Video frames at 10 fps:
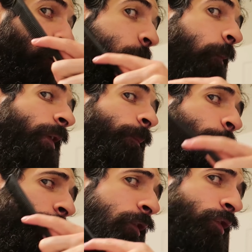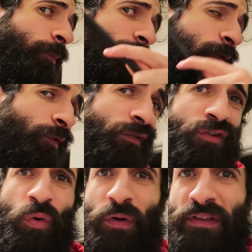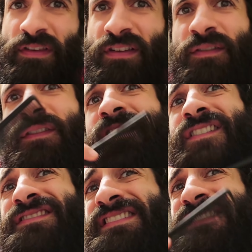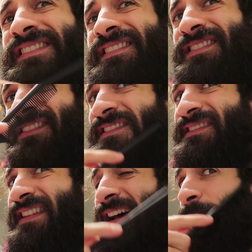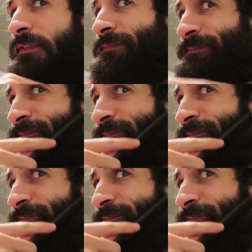my beard before recording this video. She said it looks sloppy.